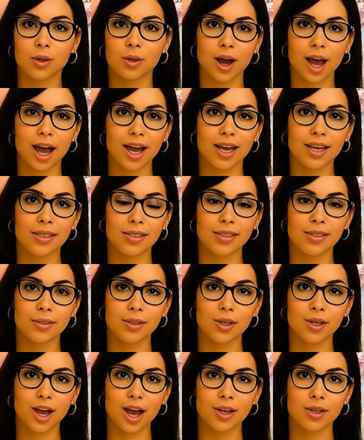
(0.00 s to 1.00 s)
guys
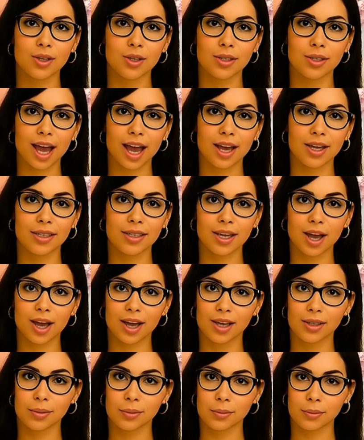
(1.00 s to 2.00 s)
to understand
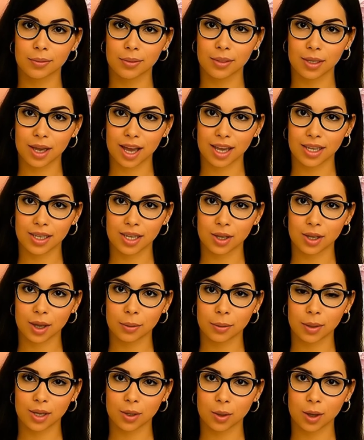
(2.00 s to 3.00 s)
the history
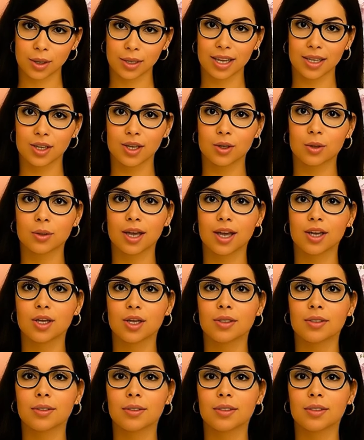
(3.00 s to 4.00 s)
between these two
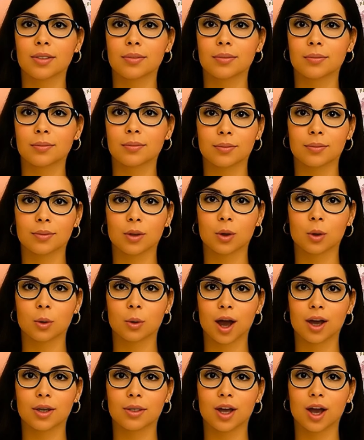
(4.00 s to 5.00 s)
nations.
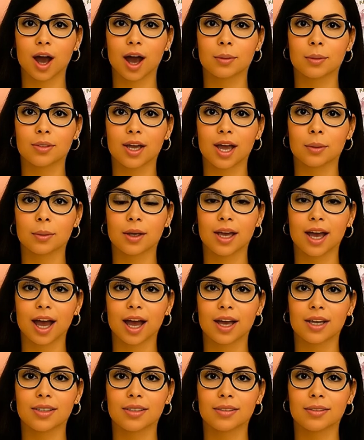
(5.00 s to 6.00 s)
Where the conflict
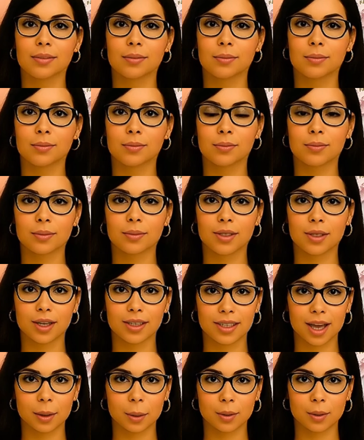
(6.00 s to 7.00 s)
began, the
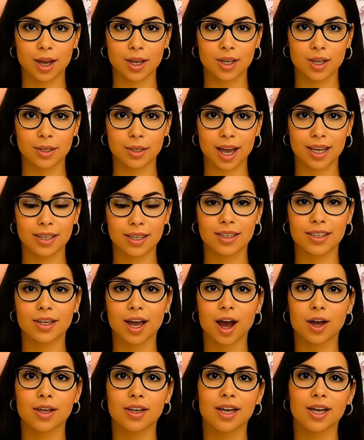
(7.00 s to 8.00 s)
separation that
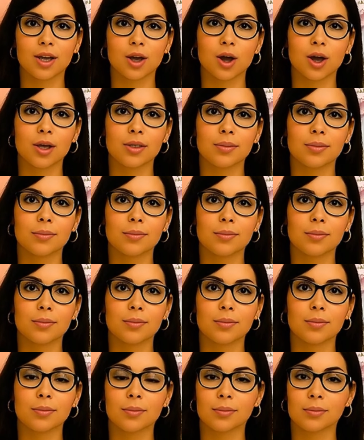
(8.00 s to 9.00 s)
started it all.
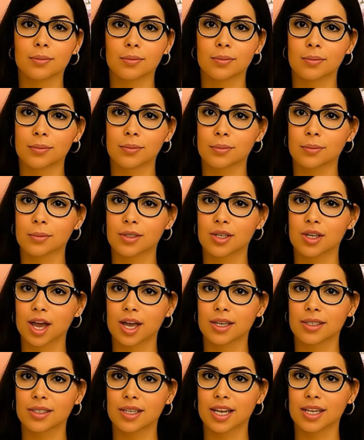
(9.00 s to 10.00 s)

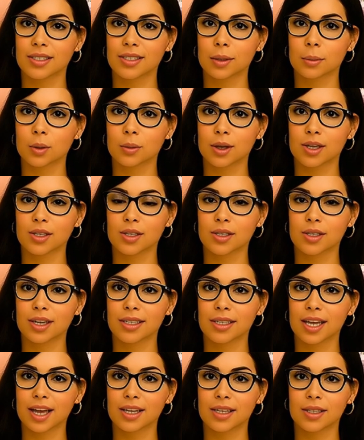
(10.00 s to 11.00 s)
Jealousy and separation
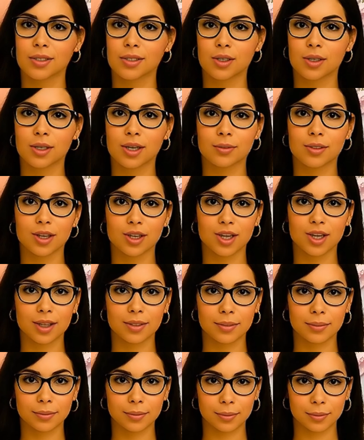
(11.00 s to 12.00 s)
led to
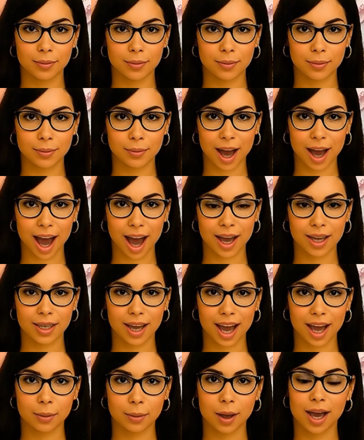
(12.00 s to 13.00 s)
division, and
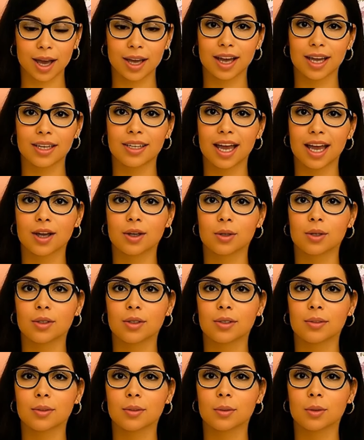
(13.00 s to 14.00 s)
that pain has
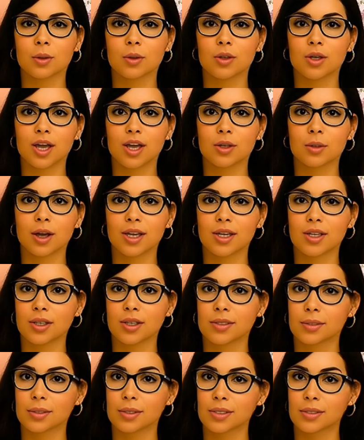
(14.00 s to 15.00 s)
echoed through generations.